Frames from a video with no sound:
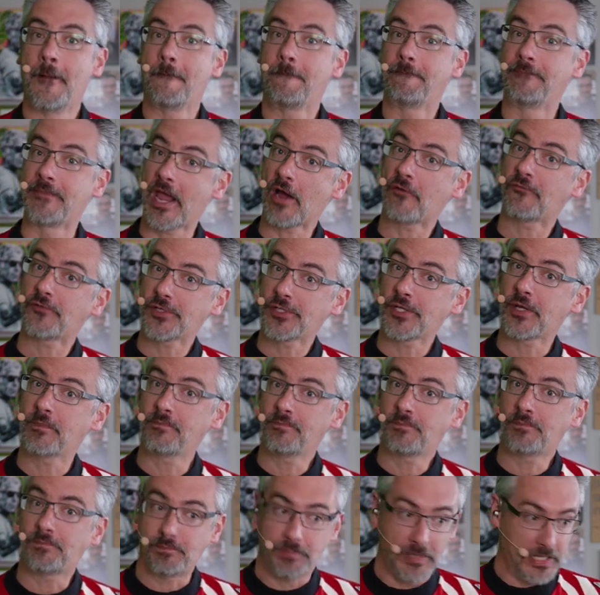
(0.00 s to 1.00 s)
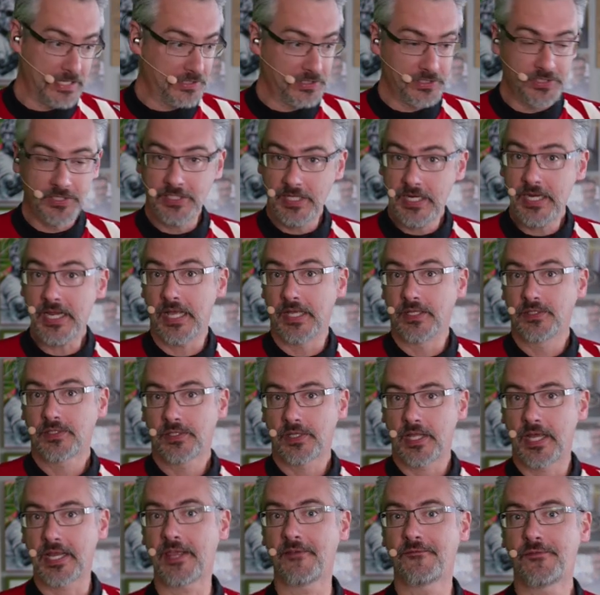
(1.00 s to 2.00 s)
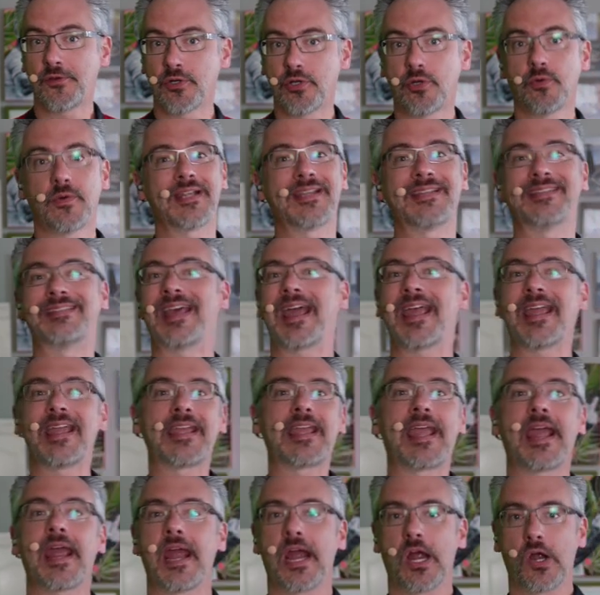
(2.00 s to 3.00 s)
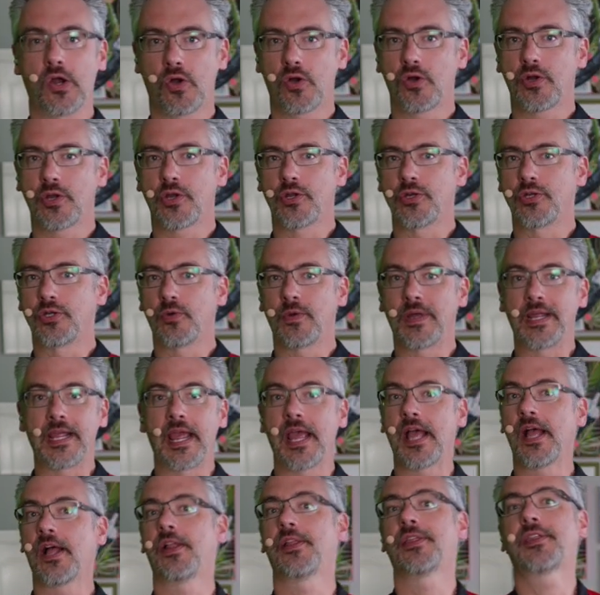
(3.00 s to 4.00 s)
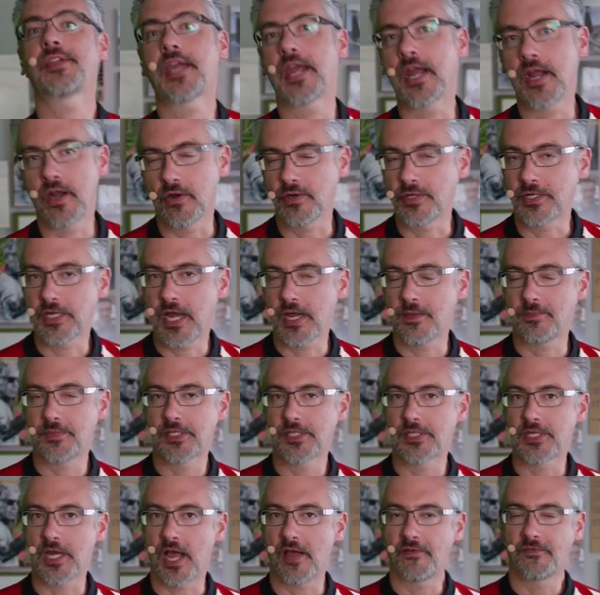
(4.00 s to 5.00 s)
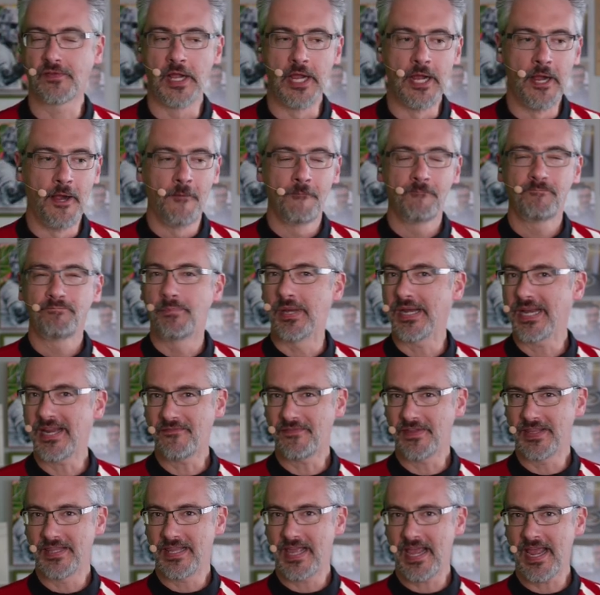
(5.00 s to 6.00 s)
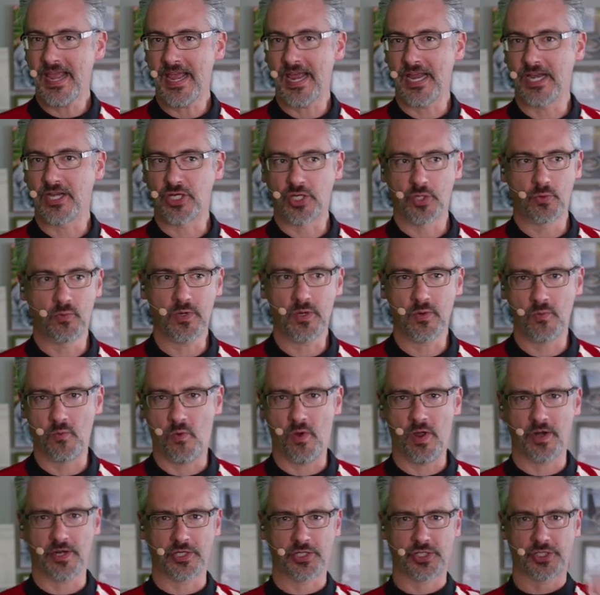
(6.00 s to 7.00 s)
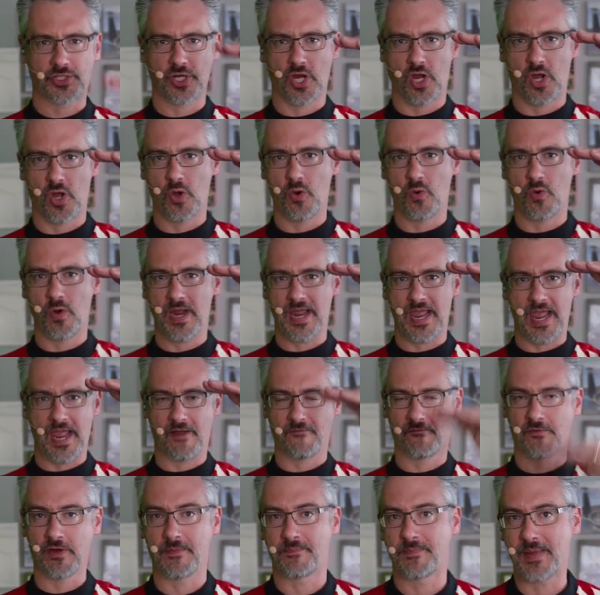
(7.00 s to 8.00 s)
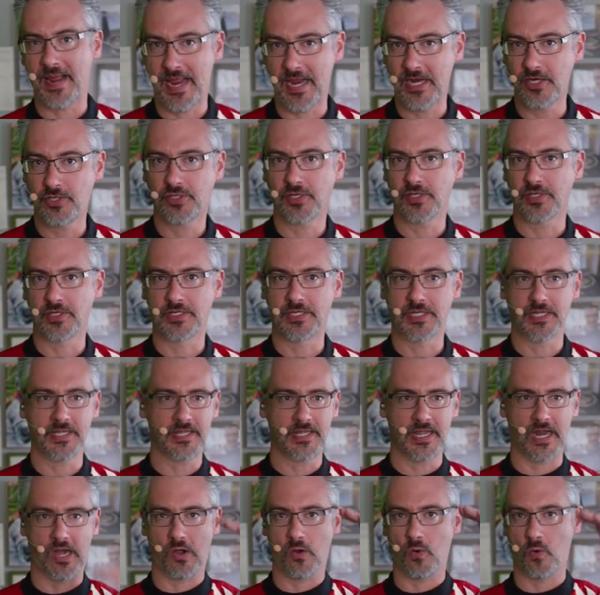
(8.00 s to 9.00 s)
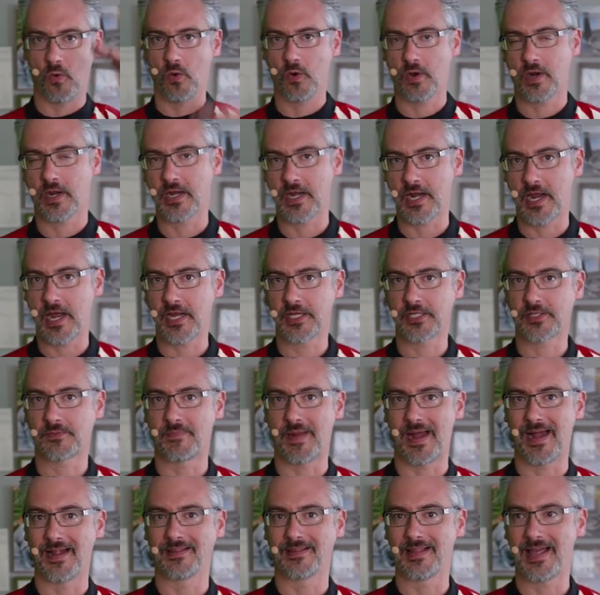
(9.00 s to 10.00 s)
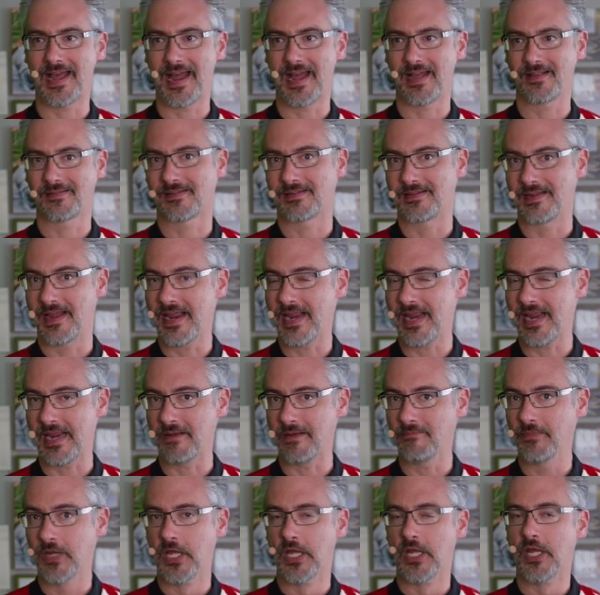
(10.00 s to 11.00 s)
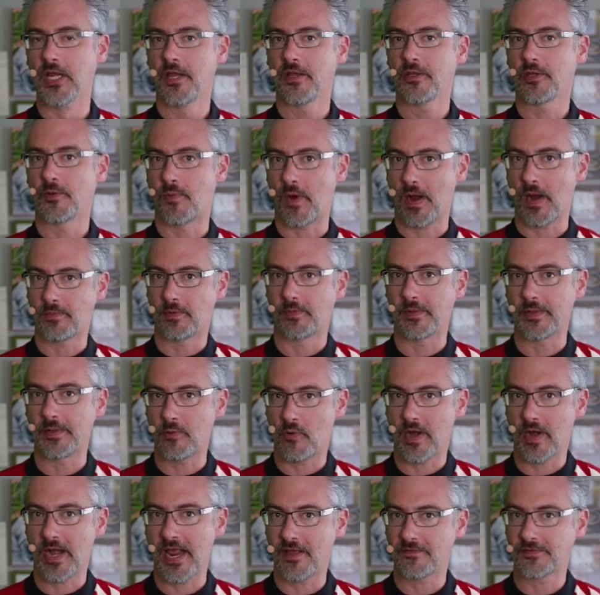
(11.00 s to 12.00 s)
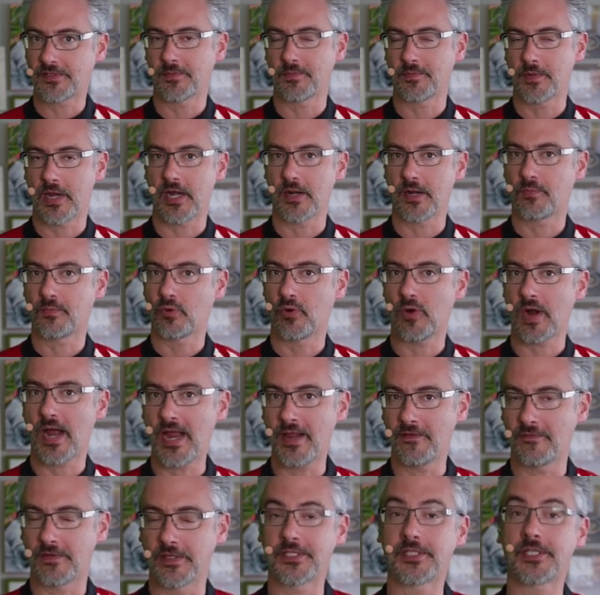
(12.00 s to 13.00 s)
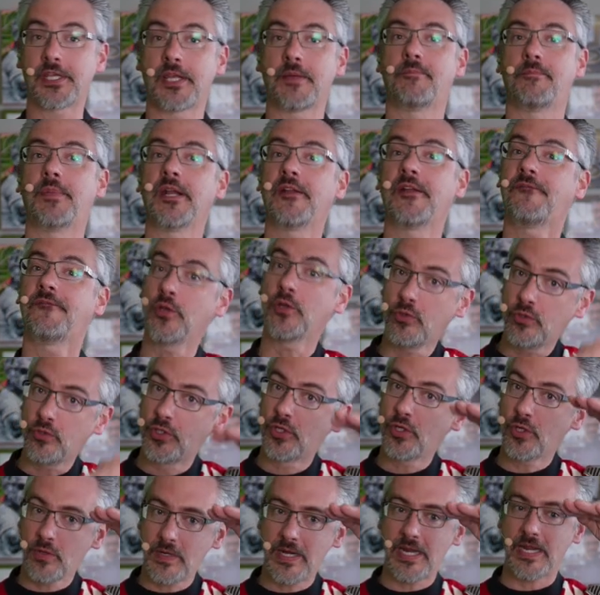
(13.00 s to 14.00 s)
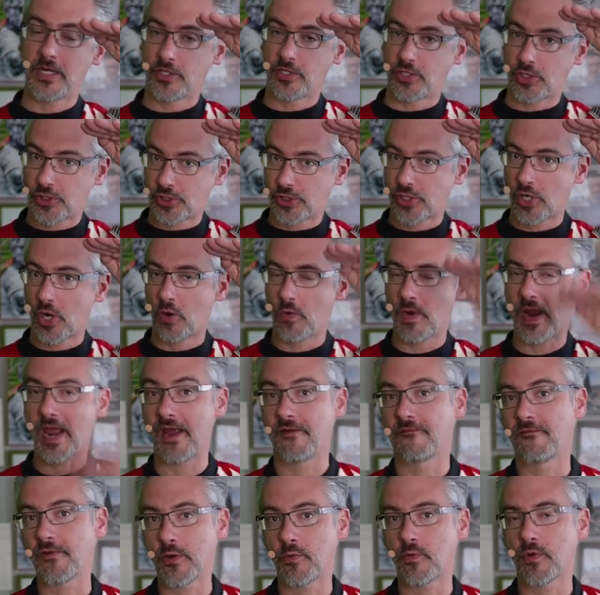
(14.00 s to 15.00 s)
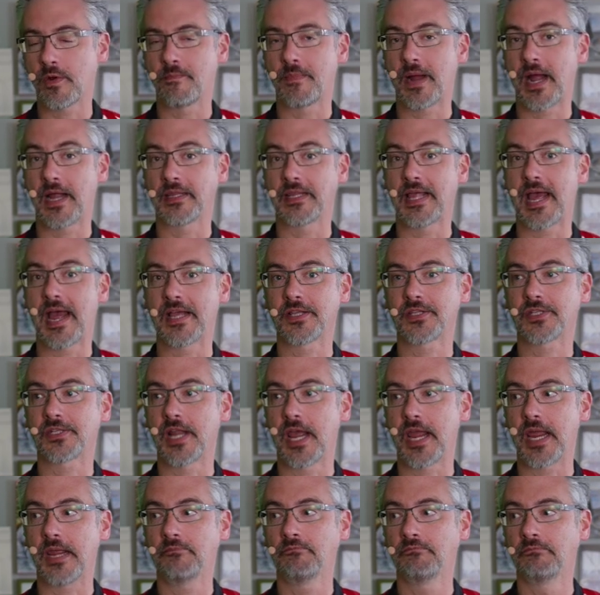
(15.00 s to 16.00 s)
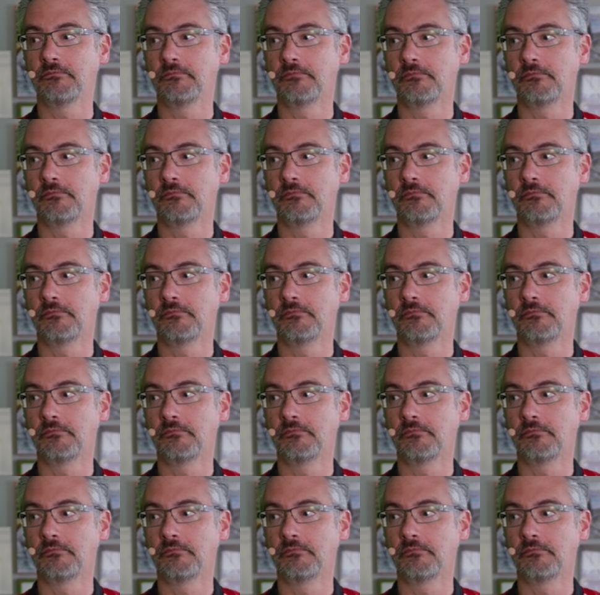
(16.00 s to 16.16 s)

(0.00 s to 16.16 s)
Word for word: Now, for some places it is, like if you're doing daycare or you're doing healthcare type stuff. But even then, you wouldn't want to show every patient in there organized by last name. You probably want to have some kind of privacy. But if you do need to show everyone by last name,